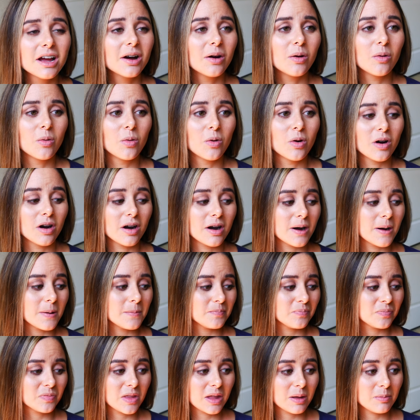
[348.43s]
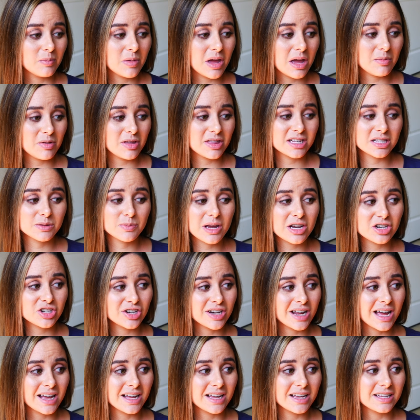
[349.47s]
or maybe this
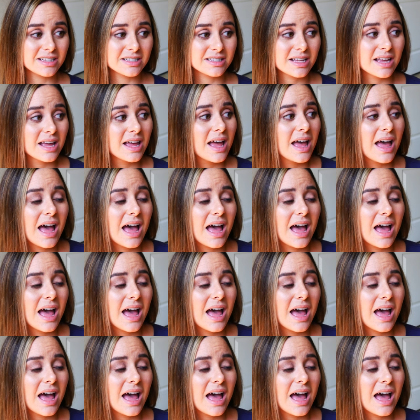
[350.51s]
patient has